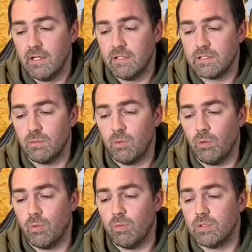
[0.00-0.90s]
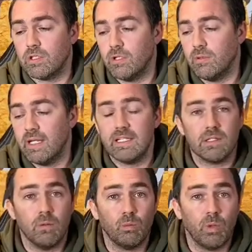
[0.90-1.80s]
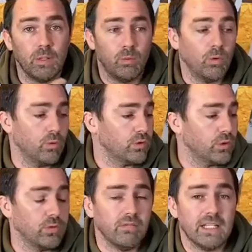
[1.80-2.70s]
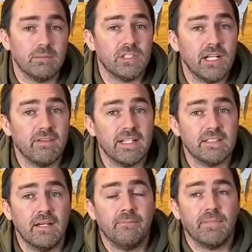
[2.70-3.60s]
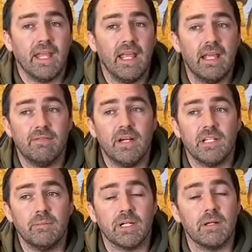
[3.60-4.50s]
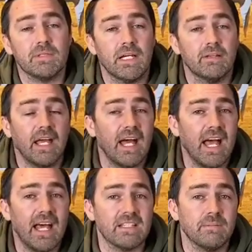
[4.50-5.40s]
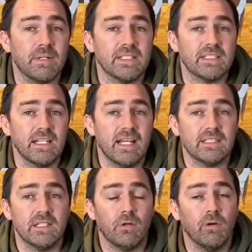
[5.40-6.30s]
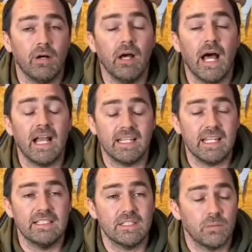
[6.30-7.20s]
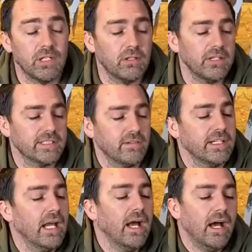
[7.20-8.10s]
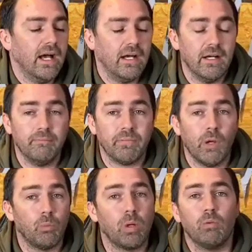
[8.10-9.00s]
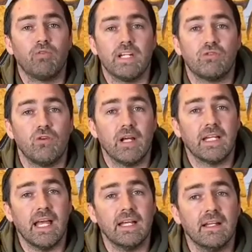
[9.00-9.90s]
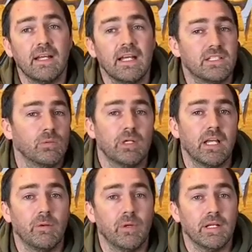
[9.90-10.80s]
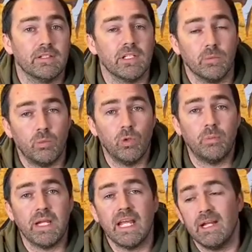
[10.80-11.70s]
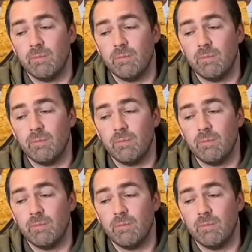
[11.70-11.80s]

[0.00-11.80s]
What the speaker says: so what we will do is we will do the random generator. If a number comes out that hasn't been selected or allocated to one of you guys, sorry, we will redraw it again until we get a winner. So there will be a